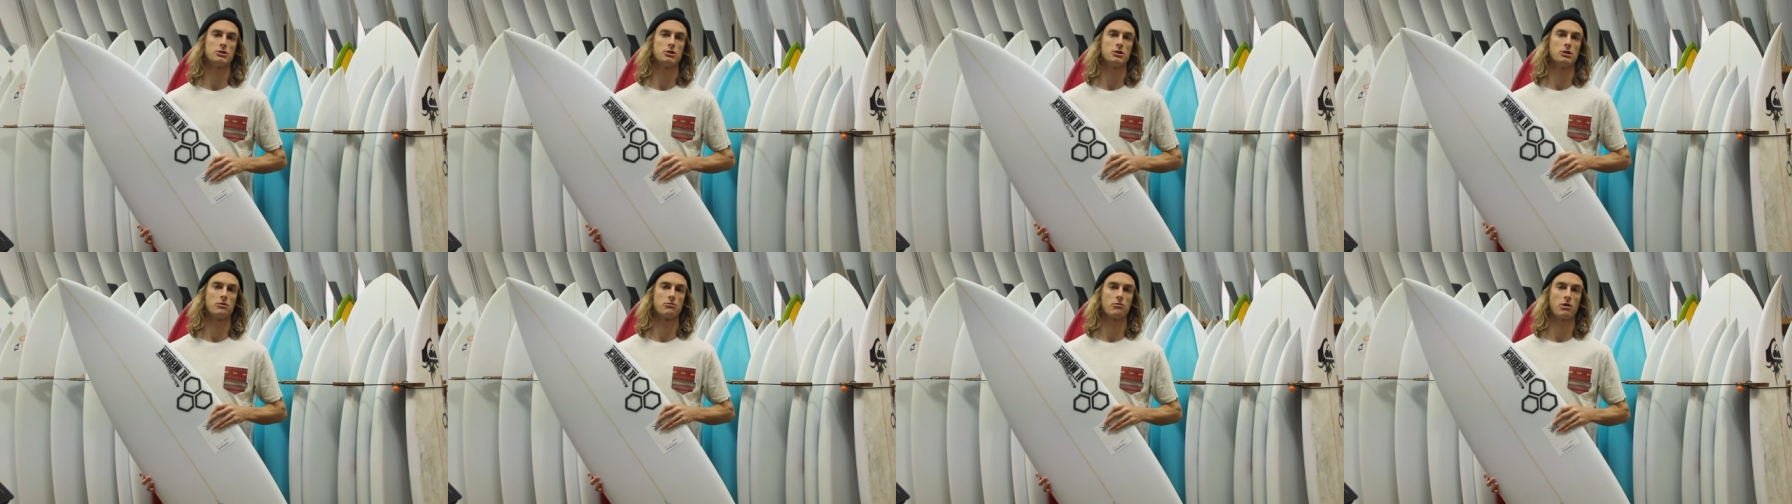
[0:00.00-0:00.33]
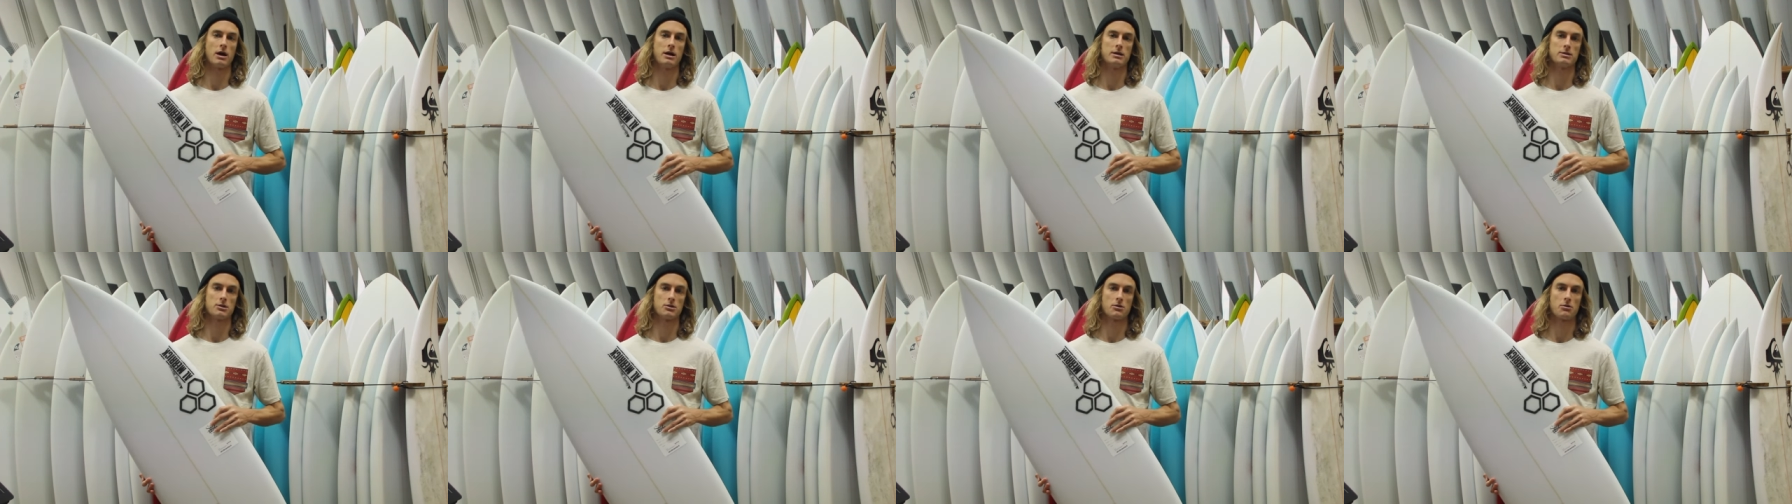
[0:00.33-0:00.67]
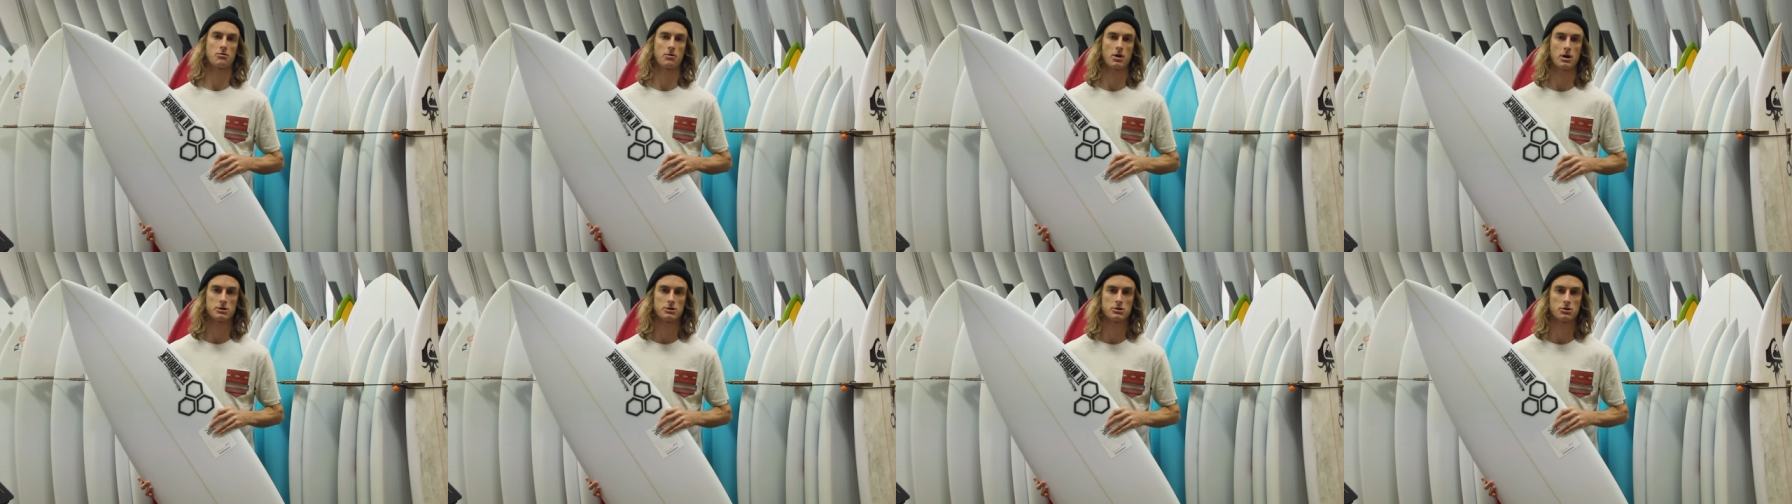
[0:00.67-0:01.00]
So you could as a
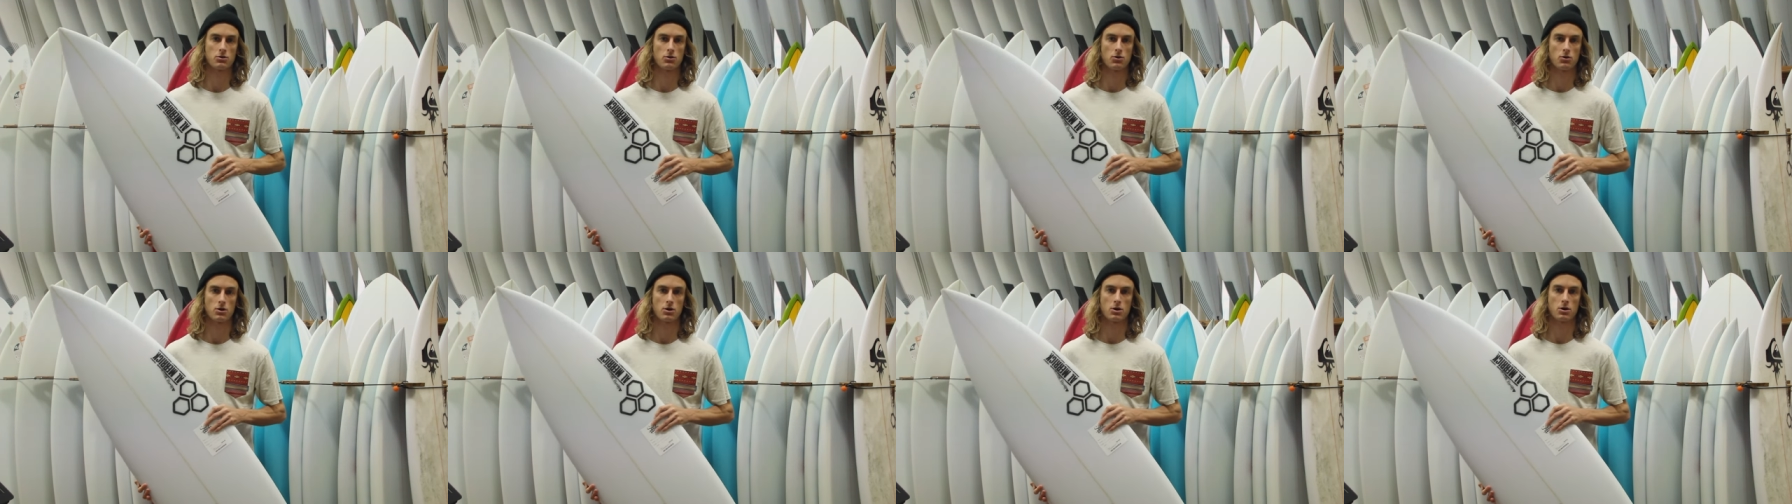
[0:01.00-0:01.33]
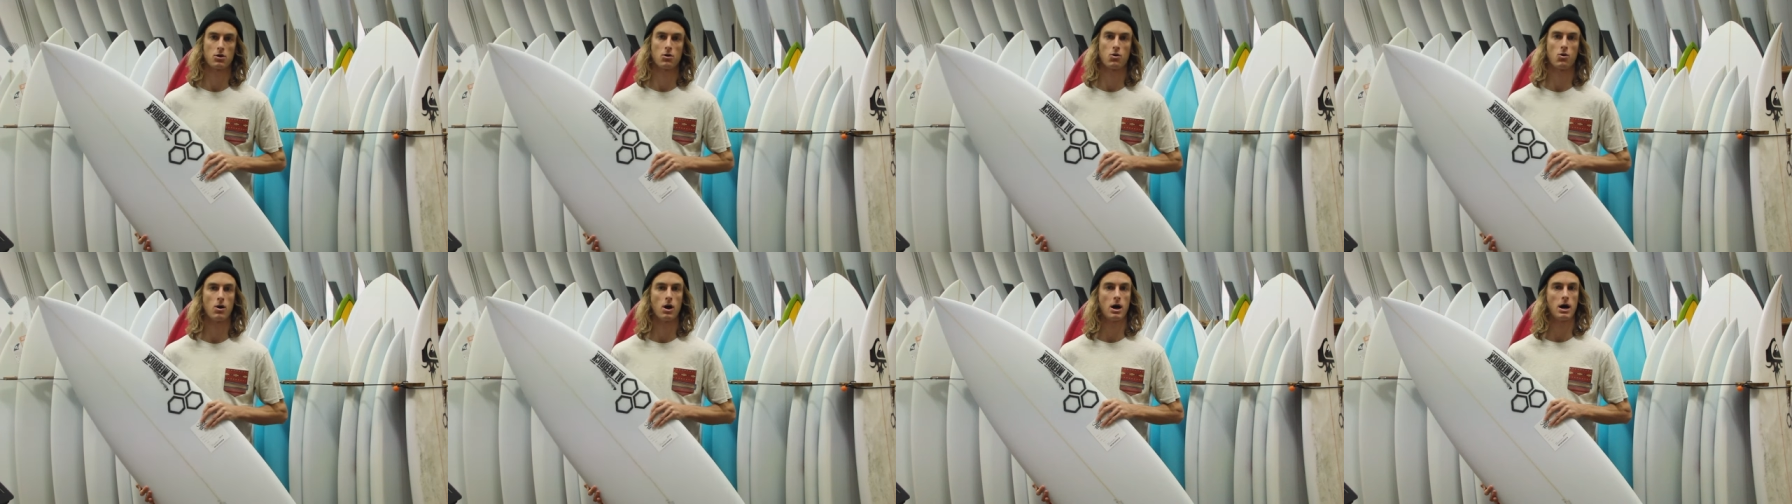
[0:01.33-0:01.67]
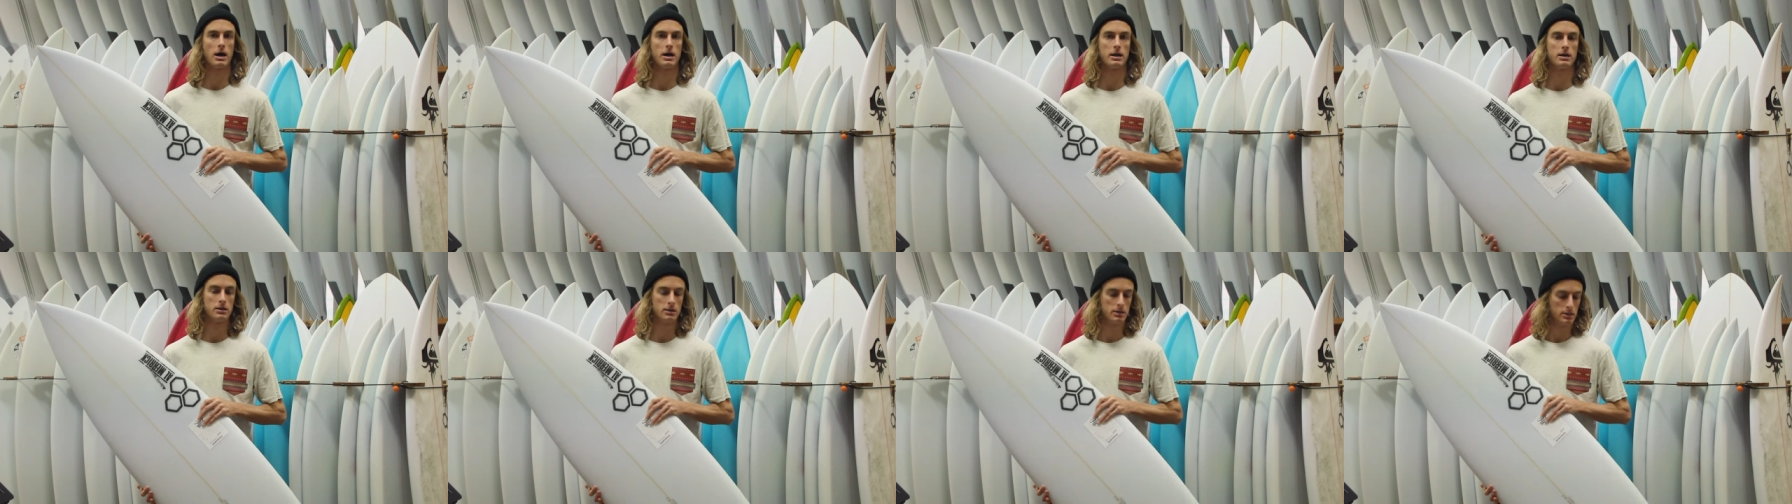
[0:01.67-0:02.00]
thruster or a
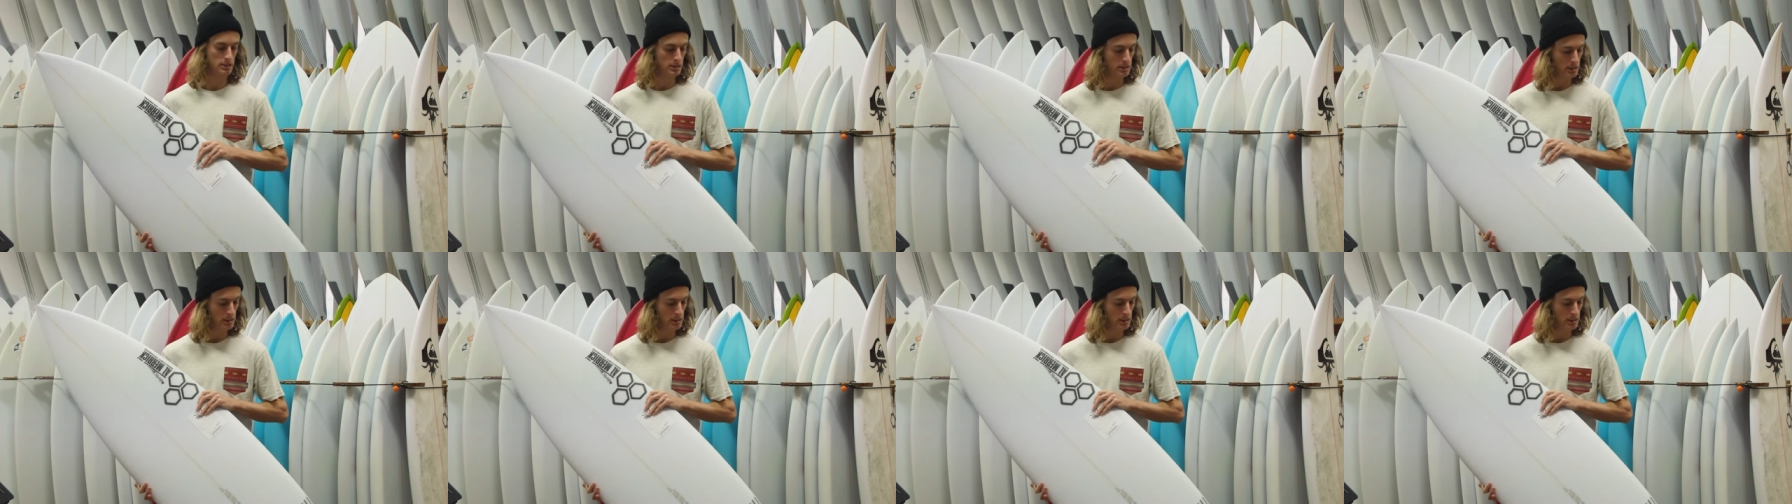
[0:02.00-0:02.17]
quad.